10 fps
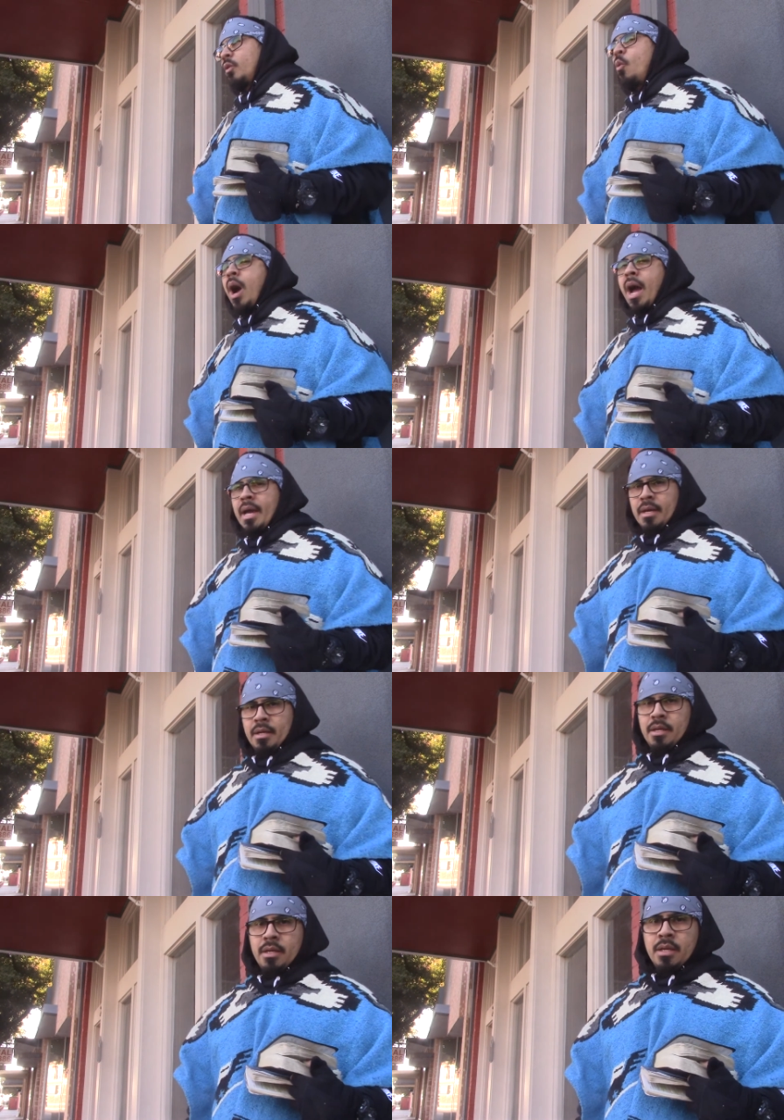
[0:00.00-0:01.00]
Why?
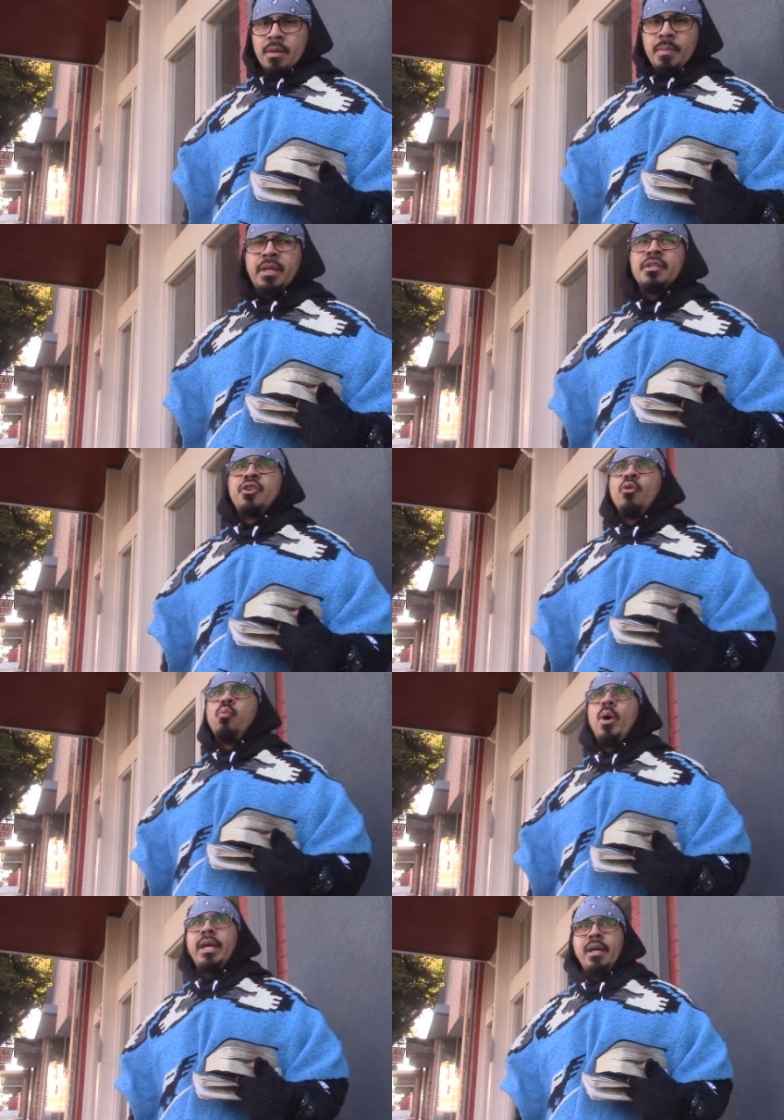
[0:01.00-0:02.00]
Because they're
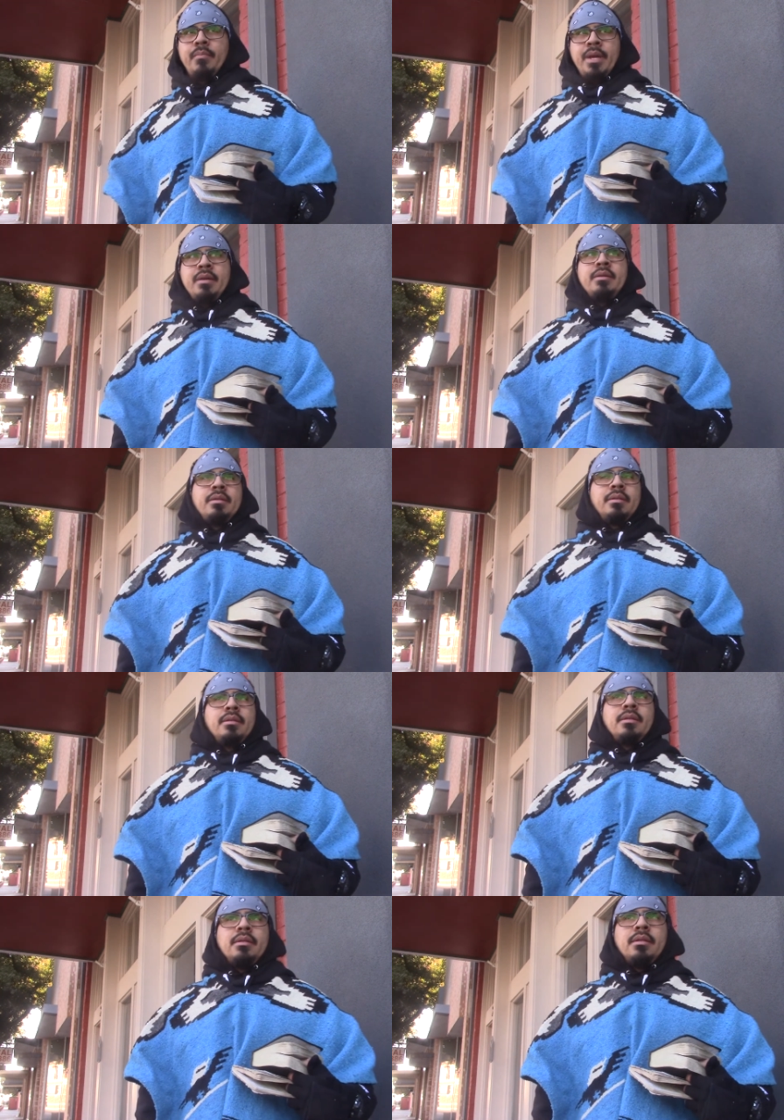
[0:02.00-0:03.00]
wicked, man.
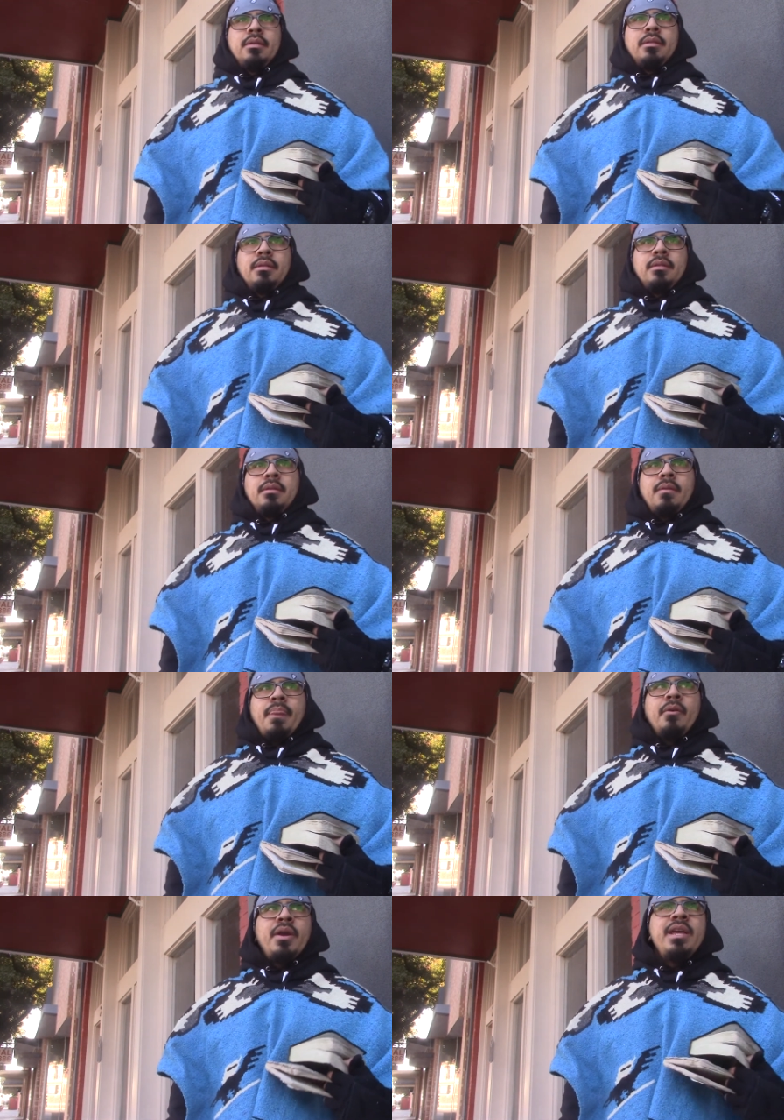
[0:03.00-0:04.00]

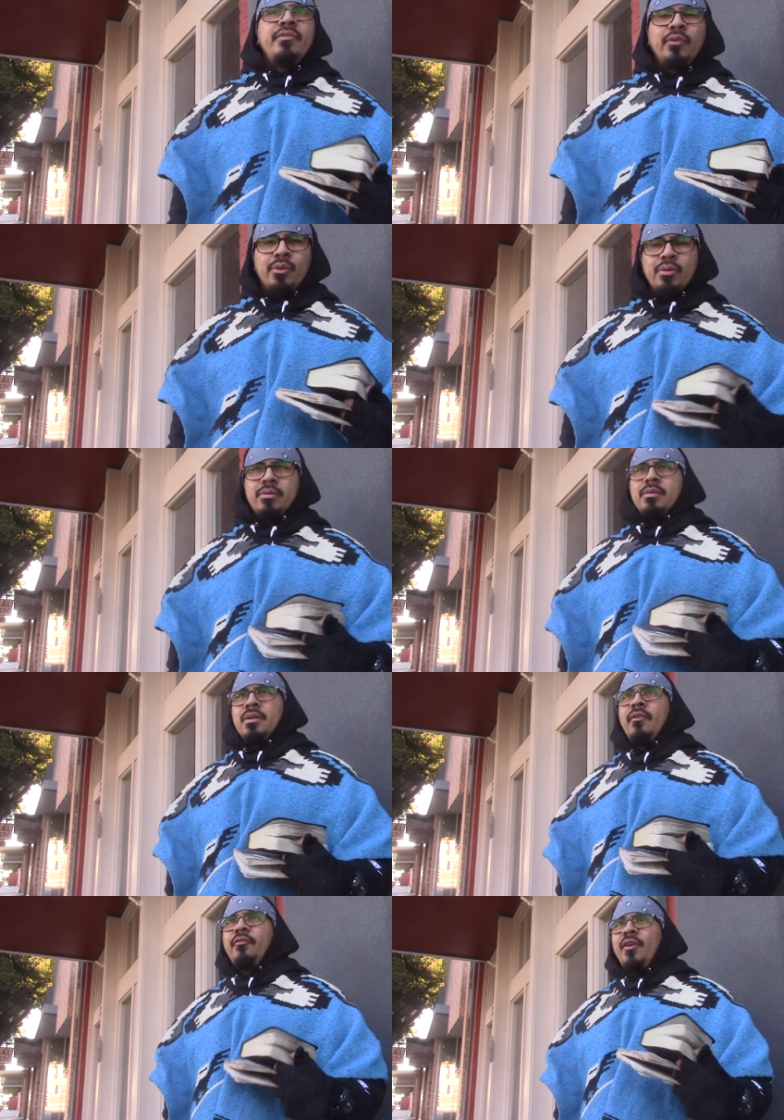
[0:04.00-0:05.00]
Eh? They're evil.
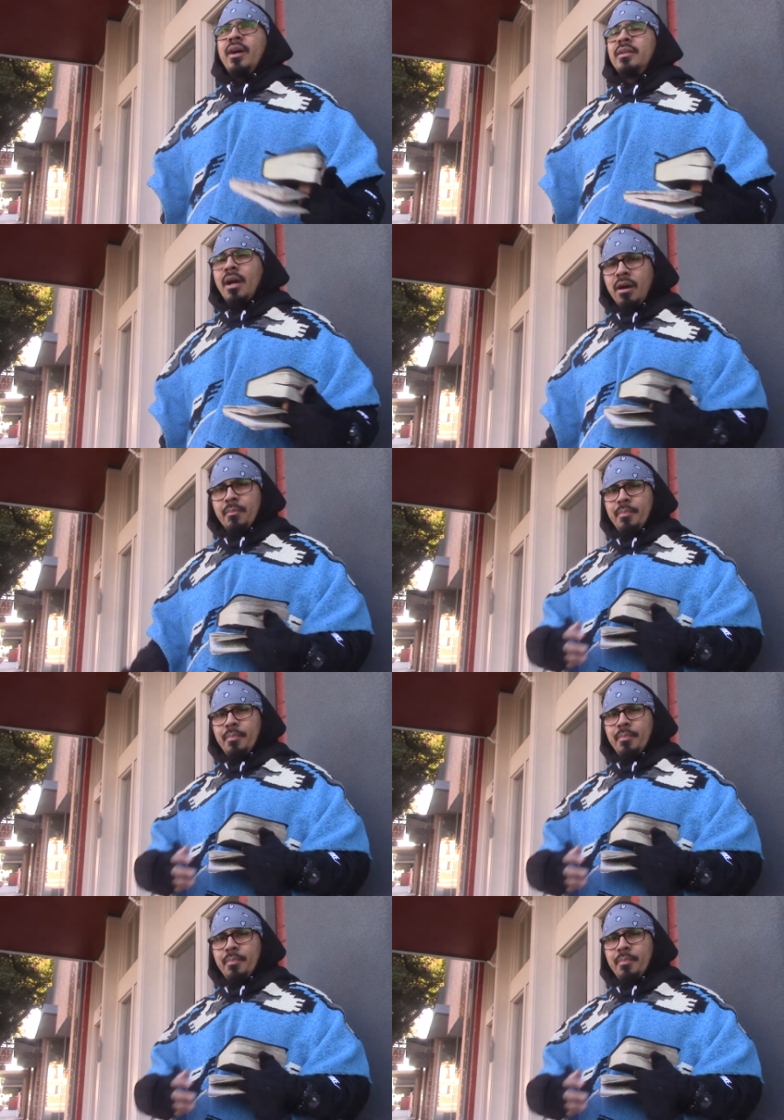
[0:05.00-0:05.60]
They're fucked up.